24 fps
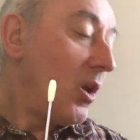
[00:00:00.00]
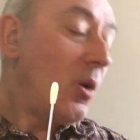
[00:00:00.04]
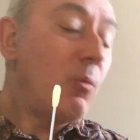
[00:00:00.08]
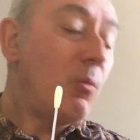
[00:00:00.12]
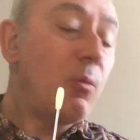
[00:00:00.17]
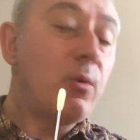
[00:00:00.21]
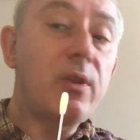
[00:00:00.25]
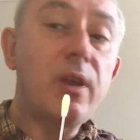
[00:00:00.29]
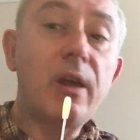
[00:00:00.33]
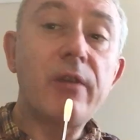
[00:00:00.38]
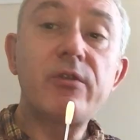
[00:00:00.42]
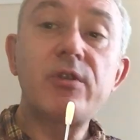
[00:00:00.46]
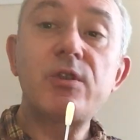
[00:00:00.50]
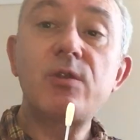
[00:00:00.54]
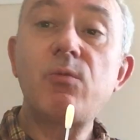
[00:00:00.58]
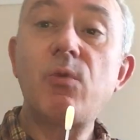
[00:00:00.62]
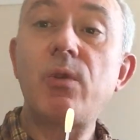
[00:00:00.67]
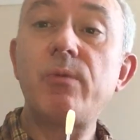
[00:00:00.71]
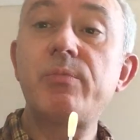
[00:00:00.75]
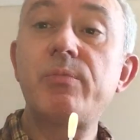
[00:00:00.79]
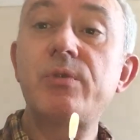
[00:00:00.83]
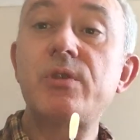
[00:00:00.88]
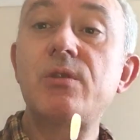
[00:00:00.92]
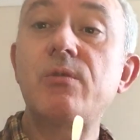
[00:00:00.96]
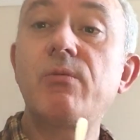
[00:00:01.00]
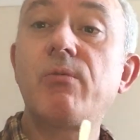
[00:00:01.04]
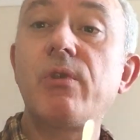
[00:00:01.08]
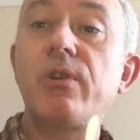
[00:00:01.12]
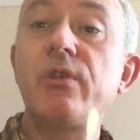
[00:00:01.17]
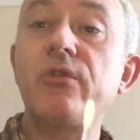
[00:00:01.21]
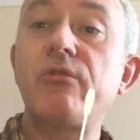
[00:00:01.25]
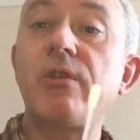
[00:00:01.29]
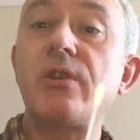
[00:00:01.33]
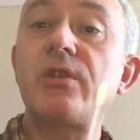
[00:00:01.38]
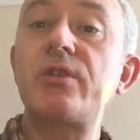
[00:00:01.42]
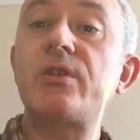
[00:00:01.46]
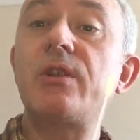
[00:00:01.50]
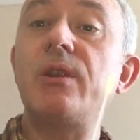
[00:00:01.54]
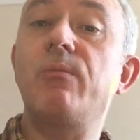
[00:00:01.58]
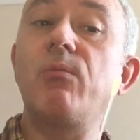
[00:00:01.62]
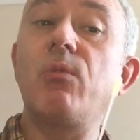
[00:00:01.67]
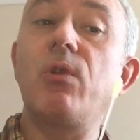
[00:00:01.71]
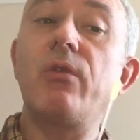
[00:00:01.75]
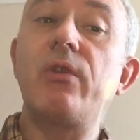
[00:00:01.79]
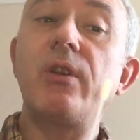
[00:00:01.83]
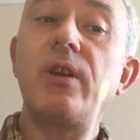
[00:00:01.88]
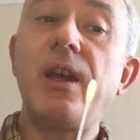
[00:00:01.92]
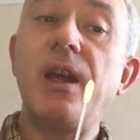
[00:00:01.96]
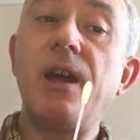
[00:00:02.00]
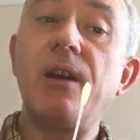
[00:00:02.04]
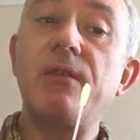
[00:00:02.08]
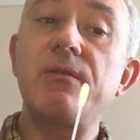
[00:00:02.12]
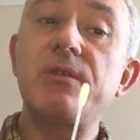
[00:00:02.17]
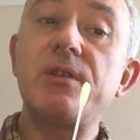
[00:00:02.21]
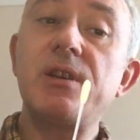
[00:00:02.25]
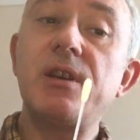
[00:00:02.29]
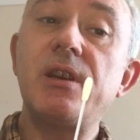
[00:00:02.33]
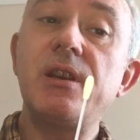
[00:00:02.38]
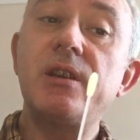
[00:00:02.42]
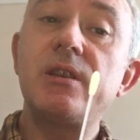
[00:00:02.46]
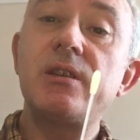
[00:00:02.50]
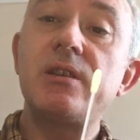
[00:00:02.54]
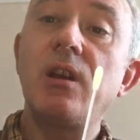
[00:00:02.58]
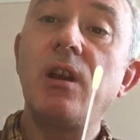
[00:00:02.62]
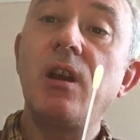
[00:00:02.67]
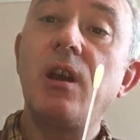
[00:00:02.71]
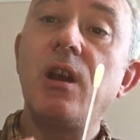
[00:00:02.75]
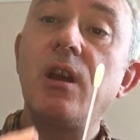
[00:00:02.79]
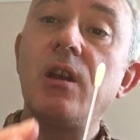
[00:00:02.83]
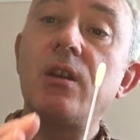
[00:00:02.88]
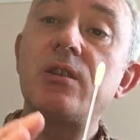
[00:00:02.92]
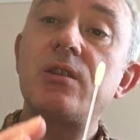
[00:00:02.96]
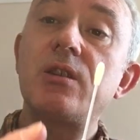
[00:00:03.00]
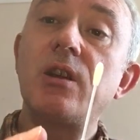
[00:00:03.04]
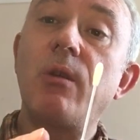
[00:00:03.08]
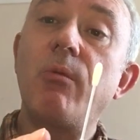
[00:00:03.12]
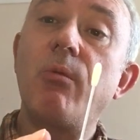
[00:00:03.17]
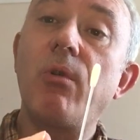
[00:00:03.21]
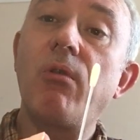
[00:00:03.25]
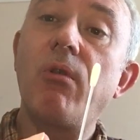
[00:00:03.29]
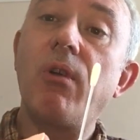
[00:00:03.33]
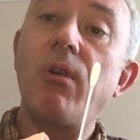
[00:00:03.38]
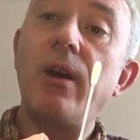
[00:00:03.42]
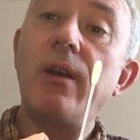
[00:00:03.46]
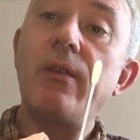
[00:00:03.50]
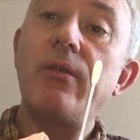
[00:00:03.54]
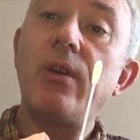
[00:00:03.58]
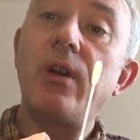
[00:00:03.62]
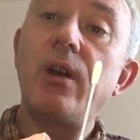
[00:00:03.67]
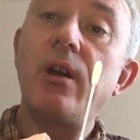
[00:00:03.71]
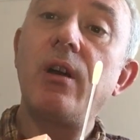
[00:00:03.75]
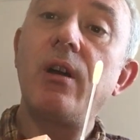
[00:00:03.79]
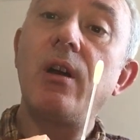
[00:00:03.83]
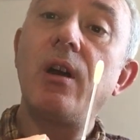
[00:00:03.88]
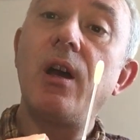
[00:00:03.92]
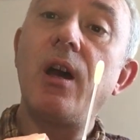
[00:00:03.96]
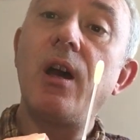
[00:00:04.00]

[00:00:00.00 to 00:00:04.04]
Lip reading: With other swabs, we're interested in what the count is. So we're either